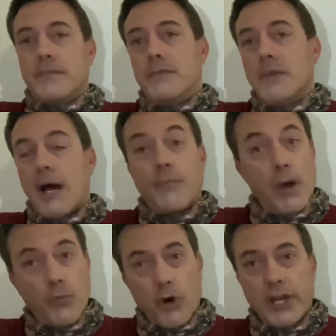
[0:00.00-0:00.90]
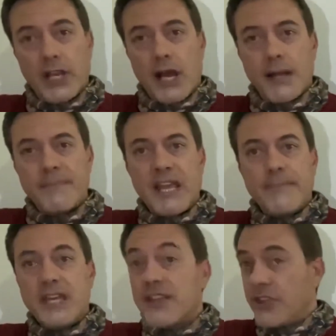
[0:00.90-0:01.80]
I'm working on
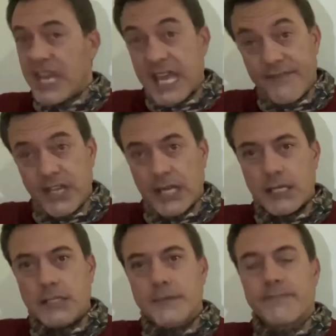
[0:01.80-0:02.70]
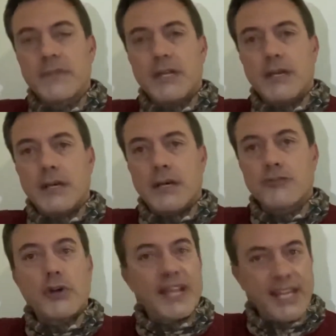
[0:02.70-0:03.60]
maybe in the evenings,
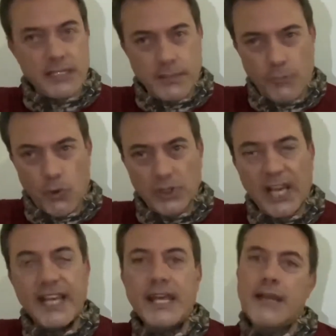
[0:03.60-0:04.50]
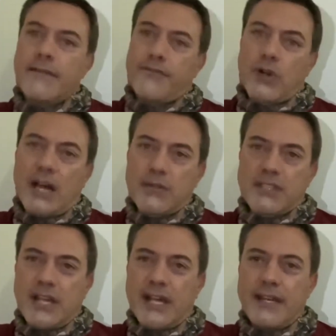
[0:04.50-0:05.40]
trying to get some more lighting for
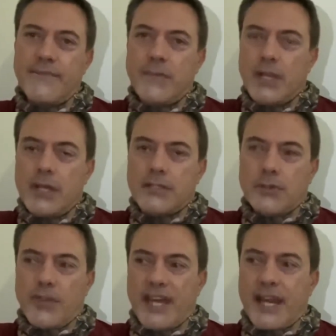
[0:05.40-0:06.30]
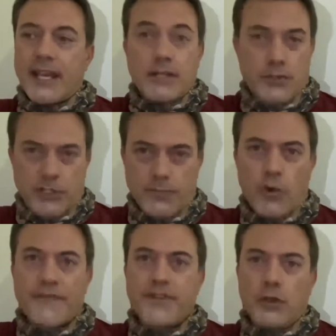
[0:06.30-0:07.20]
outside so that I can do some
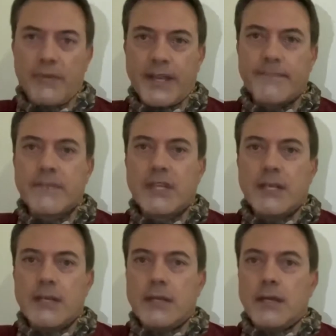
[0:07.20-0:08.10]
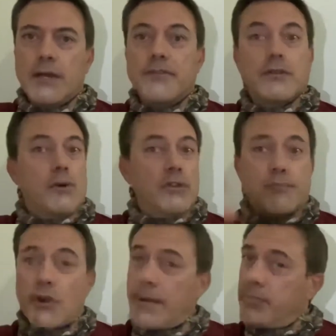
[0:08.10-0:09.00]
more filming. The only
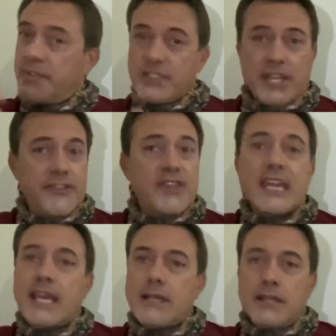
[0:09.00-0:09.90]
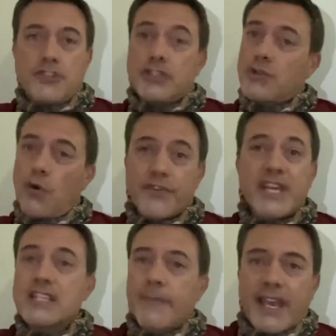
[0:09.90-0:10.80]
problem is, again, the heat. It just
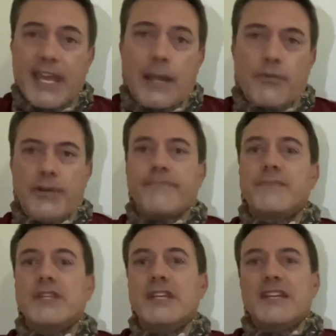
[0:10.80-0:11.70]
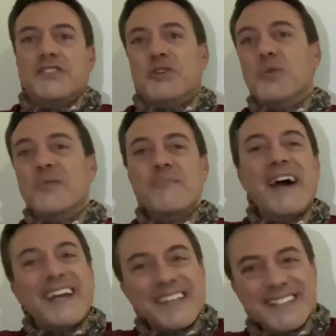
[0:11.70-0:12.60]
overheats my camera. So we're
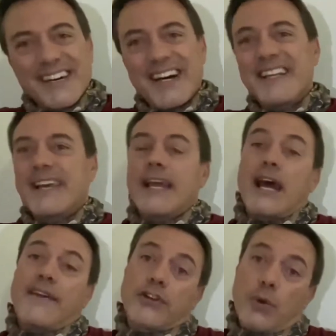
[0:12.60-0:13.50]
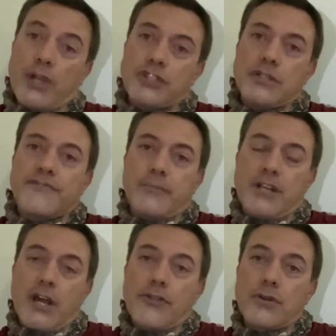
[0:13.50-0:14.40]
back inside, and I have a question from
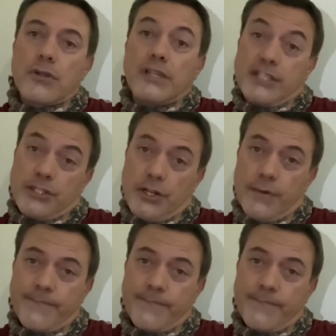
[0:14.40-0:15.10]
another listener.